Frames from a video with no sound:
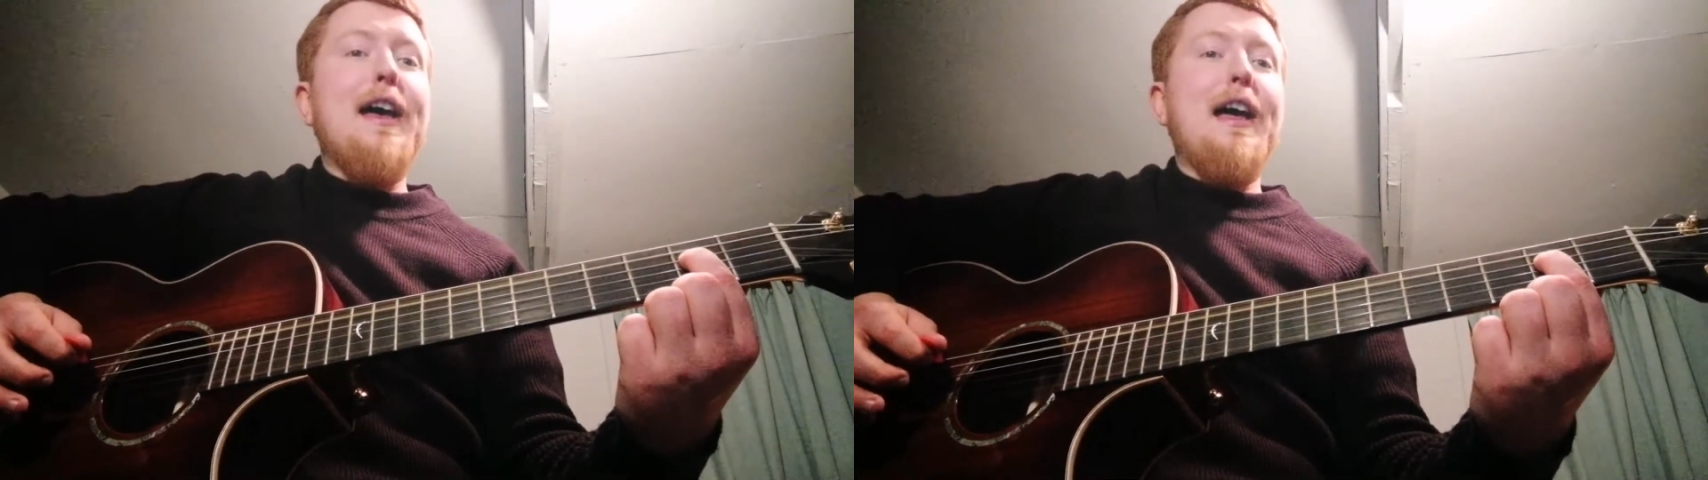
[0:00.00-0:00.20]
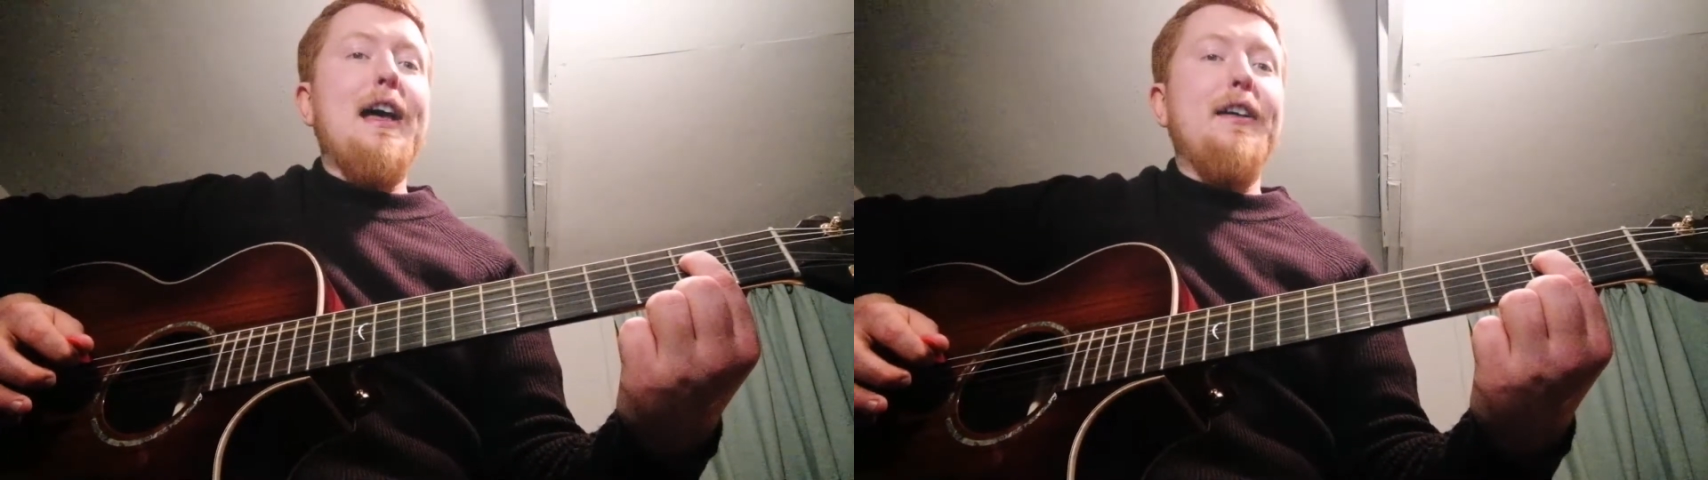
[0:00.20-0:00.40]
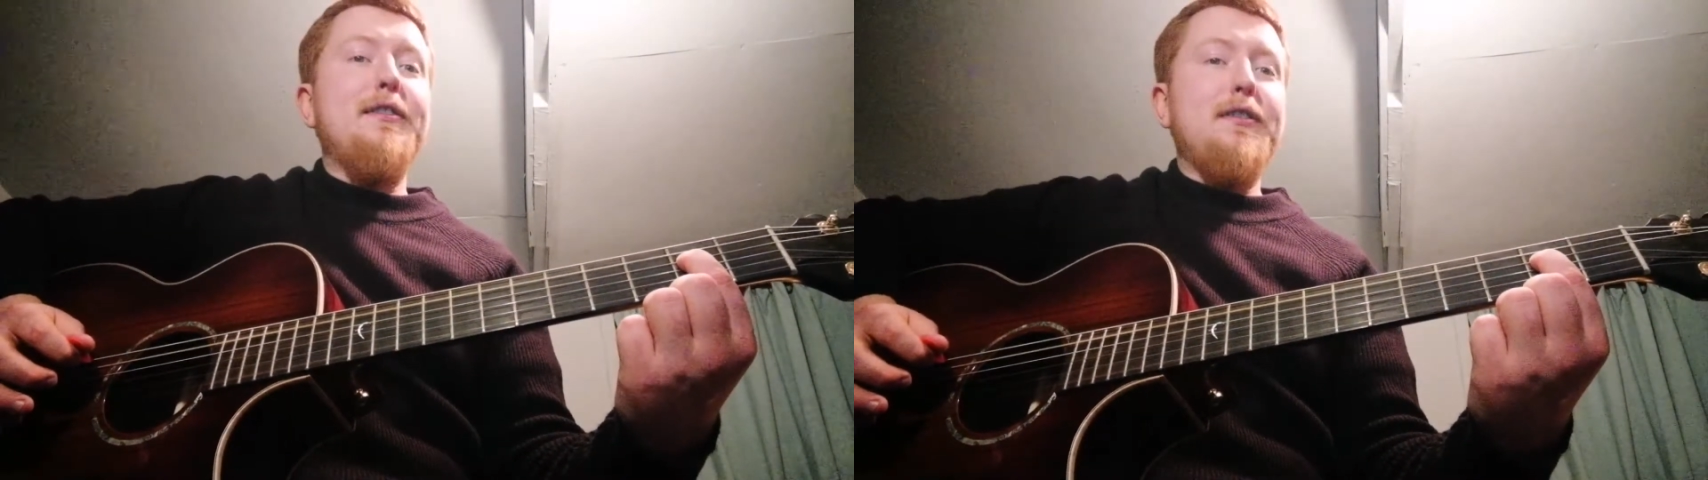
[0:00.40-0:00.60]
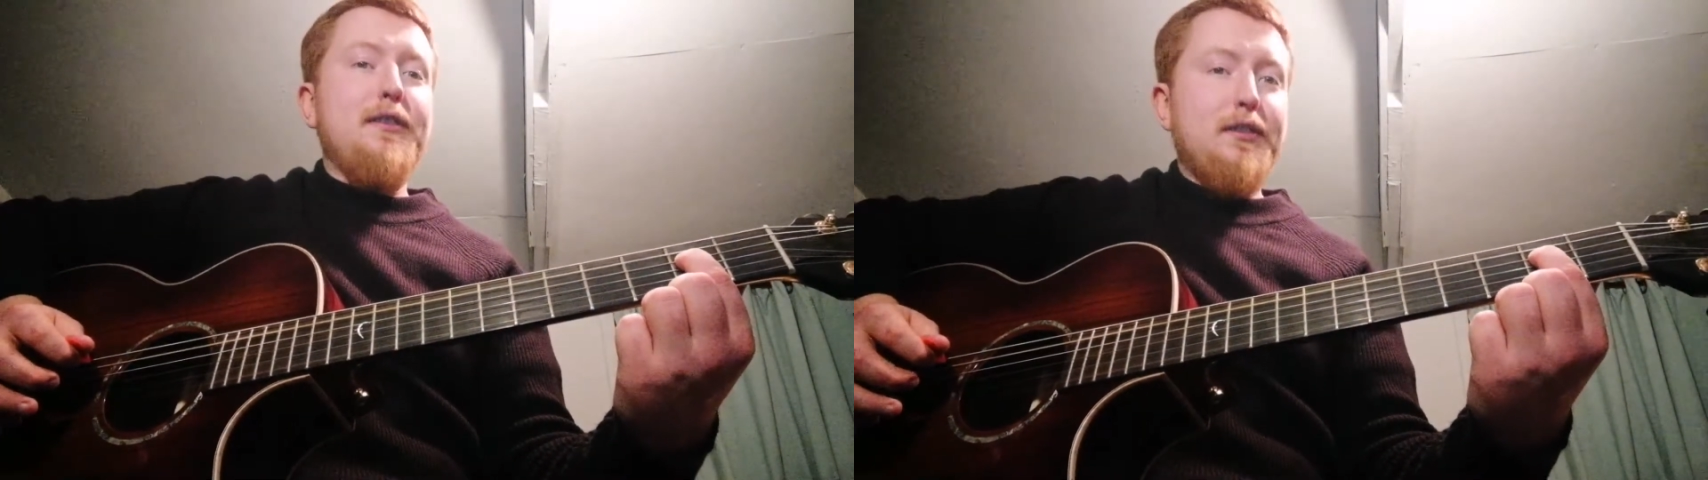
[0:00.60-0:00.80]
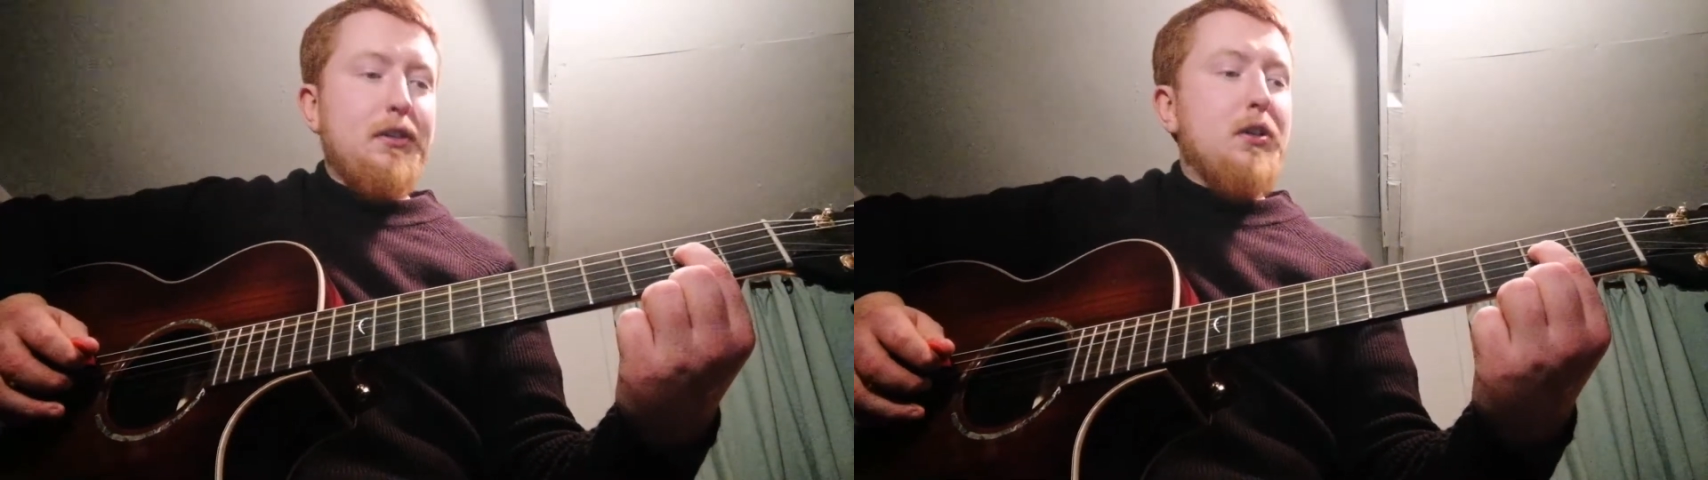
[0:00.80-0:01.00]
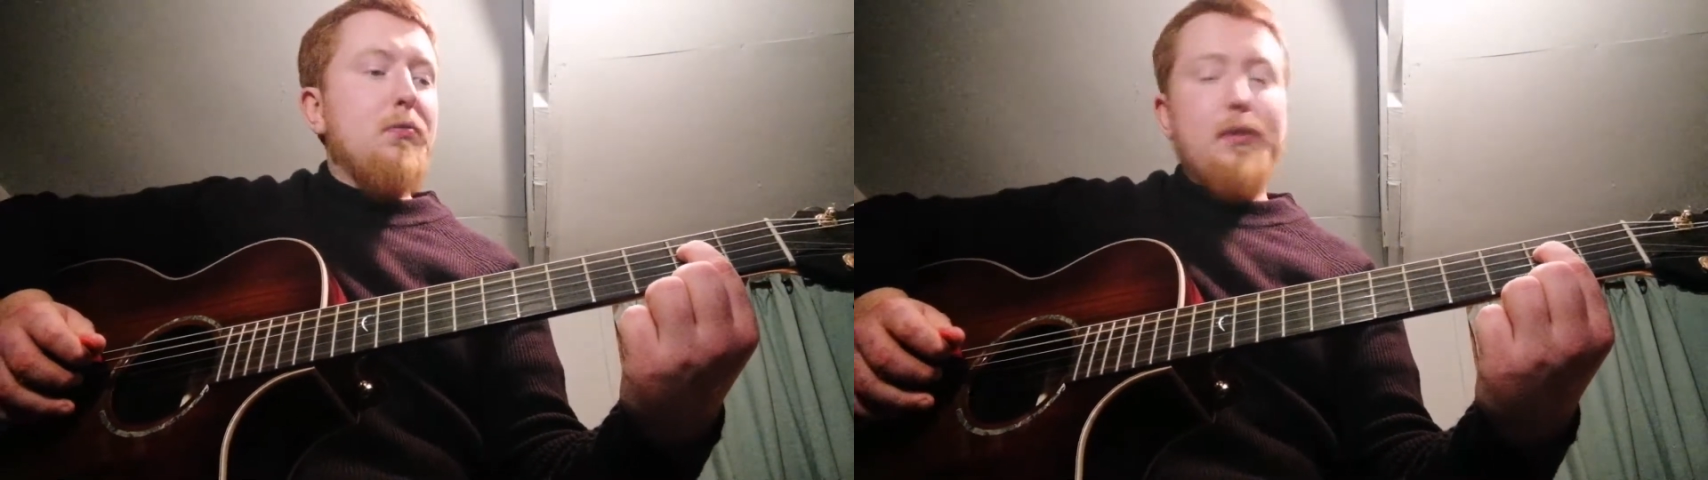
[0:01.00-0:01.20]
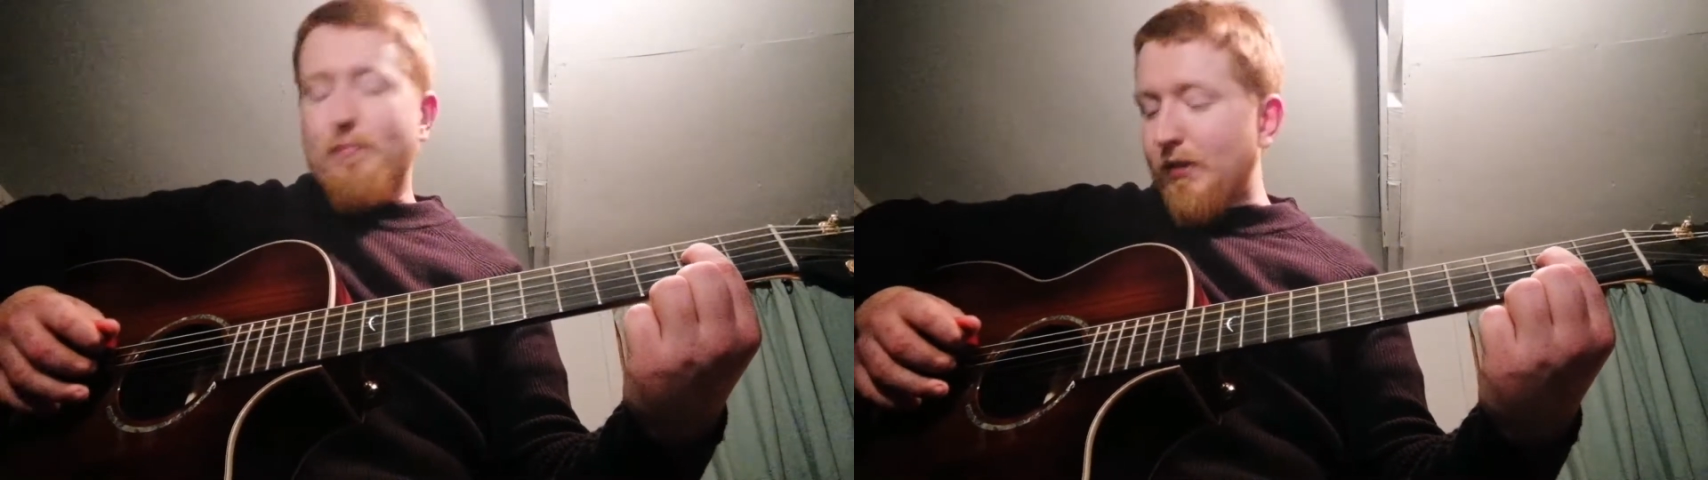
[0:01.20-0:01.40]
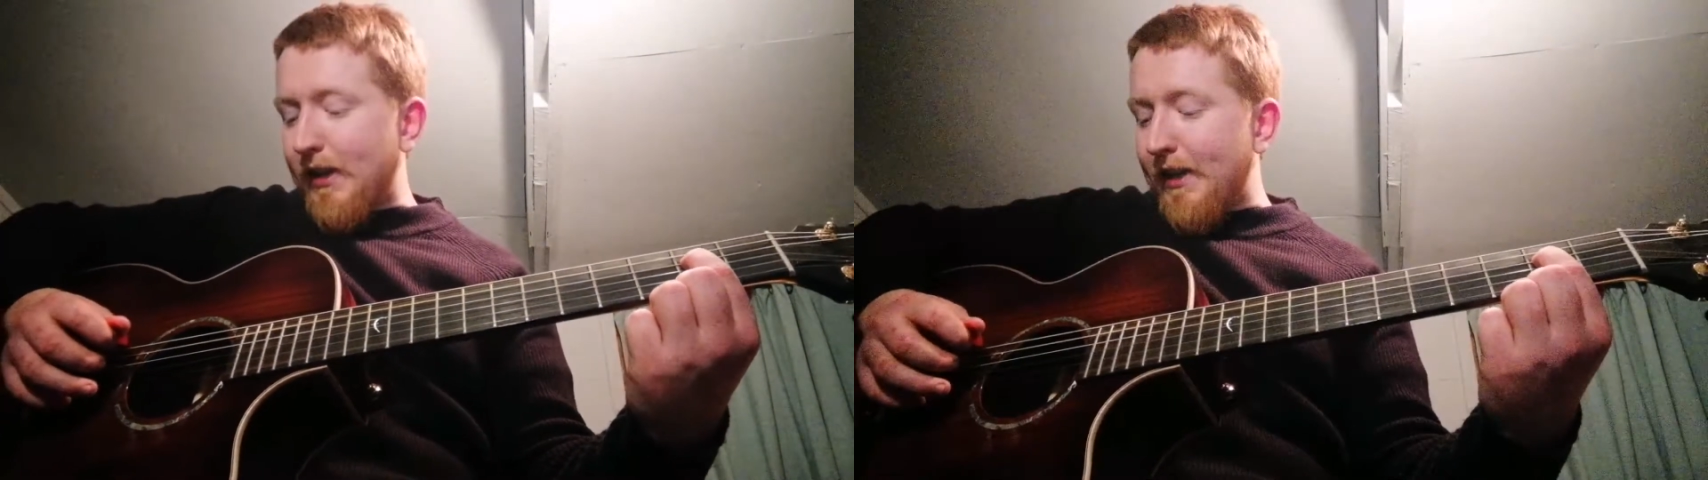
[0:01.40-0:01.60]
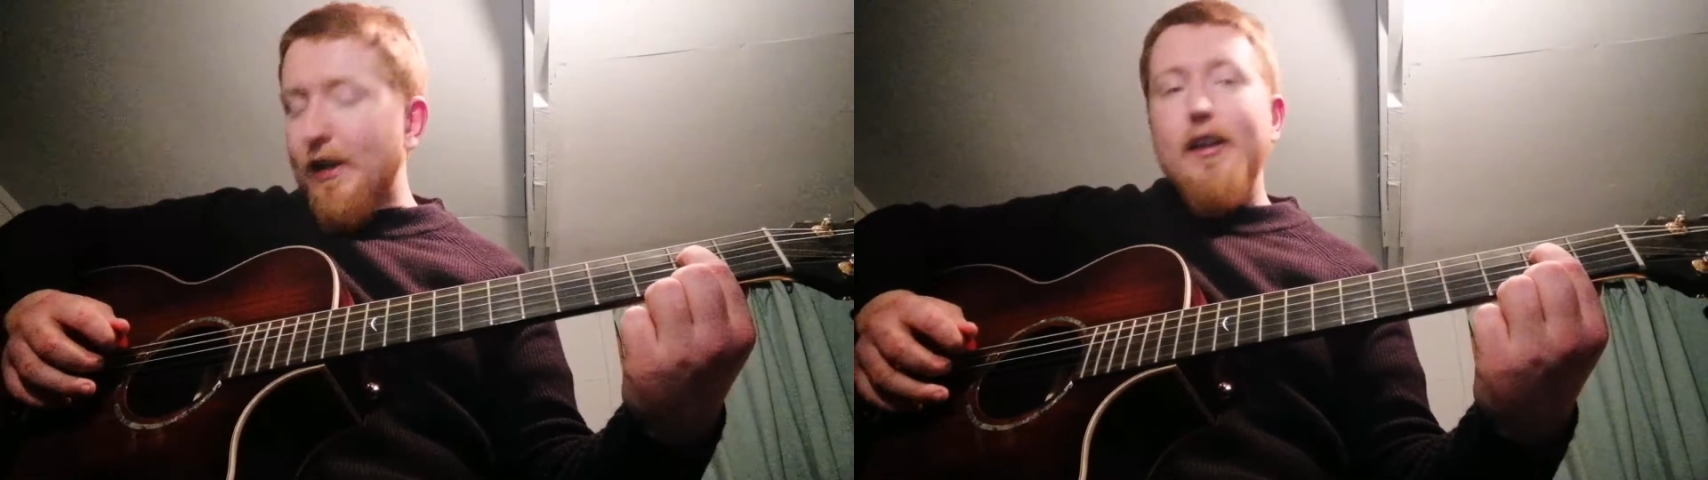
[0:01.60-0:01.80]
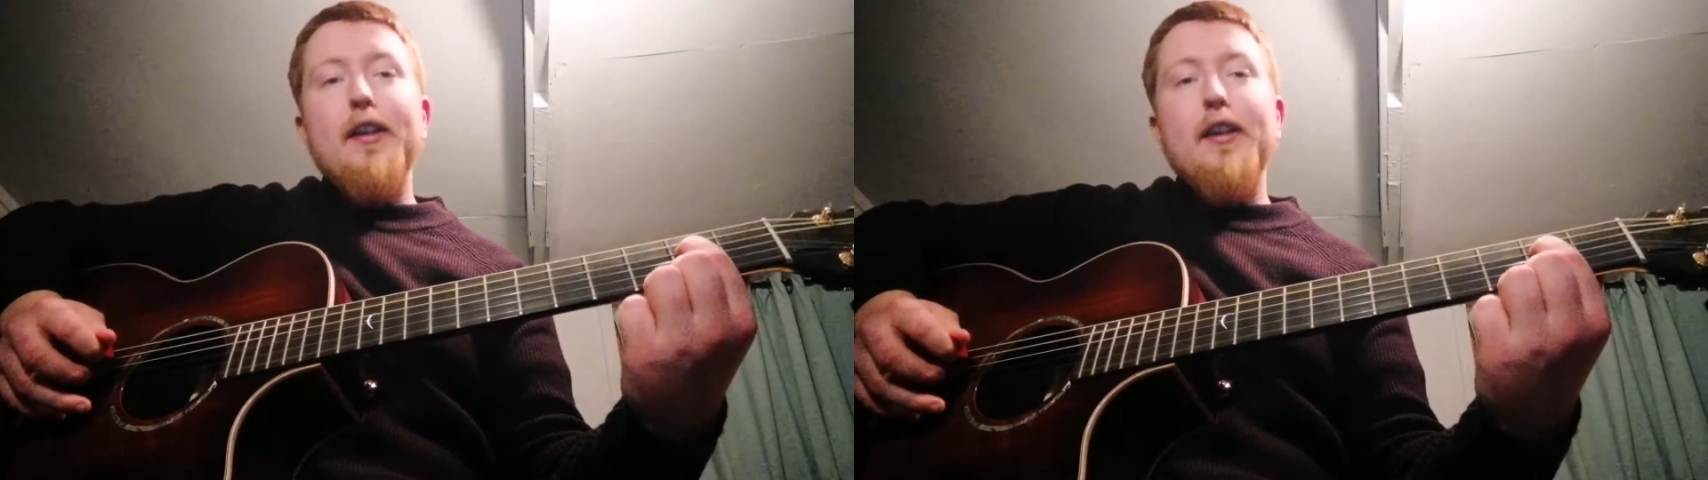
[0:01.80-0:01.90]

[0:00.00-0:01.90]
and we play